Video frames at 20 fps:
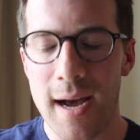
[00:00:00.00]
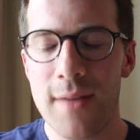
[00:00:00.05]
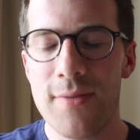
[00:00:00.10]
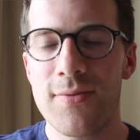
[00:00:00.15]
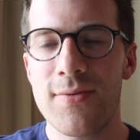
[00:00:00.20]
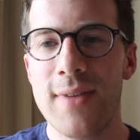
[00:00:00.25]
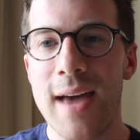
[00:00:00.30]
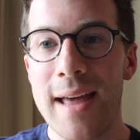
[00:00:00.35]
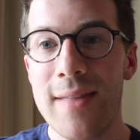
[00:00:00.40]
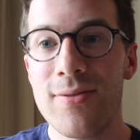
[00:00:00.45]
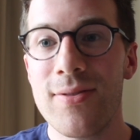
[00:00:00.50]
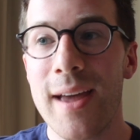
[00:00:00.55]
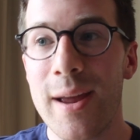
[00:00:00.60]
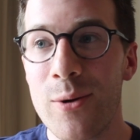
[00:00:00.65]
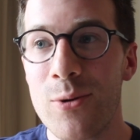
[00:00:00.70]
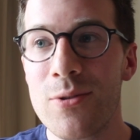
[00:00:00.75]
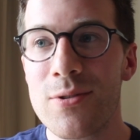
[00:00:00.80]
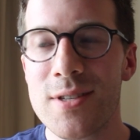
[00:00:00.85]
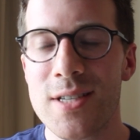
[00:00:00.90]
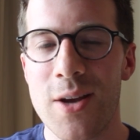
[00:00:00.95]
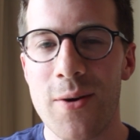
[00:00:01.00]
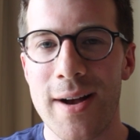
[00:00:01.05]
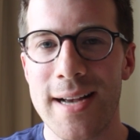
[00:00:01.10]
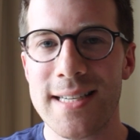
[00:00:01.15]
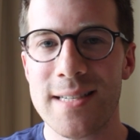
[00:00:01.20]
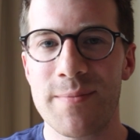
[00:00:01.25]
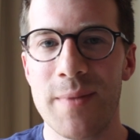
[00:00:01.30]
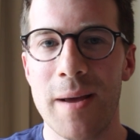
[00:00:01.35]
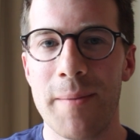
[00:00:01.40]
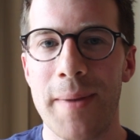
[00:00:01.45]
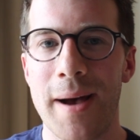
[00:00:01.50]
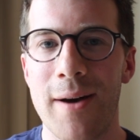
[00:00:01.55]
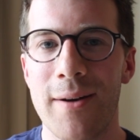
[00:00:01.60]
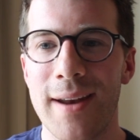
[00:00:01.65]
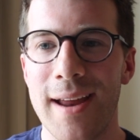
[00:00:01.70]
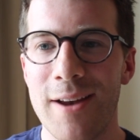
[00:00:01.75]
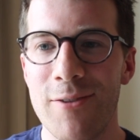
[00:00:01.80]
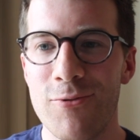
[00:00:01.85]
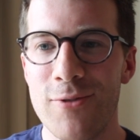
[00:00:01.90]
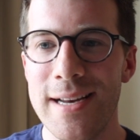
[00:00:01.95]
And then they also asked me
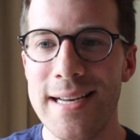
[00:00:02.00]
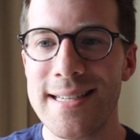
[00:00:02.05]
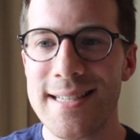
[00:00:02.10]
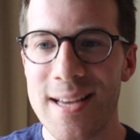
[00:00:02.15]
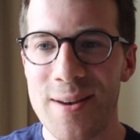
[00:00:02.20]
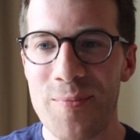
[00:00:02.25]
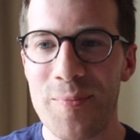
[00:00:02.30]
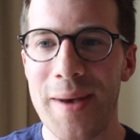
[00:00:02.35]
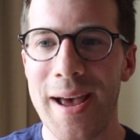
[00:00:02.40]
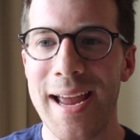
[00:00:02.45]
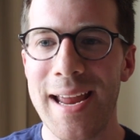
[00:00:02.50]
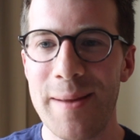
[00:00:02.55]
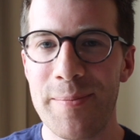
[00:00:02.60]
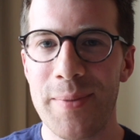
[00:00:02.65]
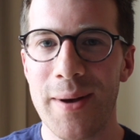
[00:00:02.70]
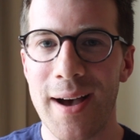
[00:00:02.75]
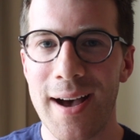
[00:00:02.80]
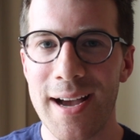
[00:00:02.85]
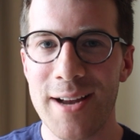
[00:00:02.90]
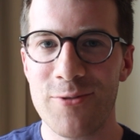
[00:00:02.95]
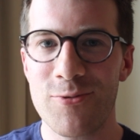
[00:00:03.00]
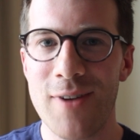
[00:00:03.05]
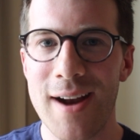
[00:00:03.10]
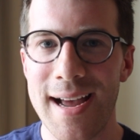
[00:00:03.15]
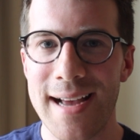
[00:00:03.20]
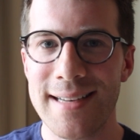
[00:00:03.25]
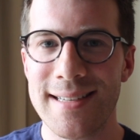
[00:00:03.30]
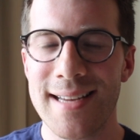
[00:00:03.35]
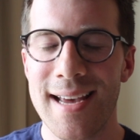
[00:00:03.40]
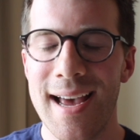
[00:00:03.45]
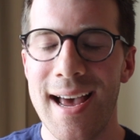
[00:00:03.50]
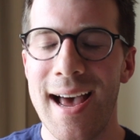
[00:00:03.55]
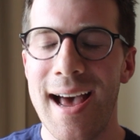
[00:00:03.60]
about a recent paper I'd read.